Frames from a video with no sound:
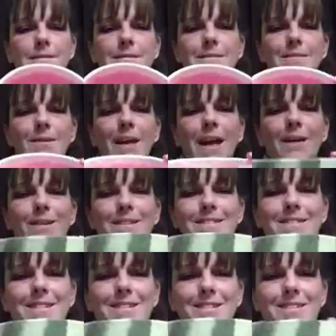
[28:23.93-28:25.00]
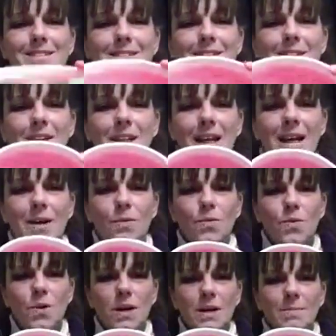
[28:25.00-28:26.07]
So now it starts to look like a
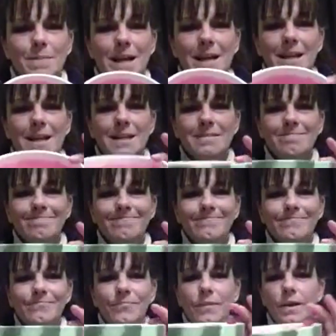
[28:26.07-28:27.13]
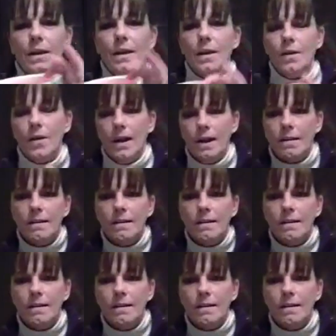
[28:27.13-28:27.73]
watermelon. Okay.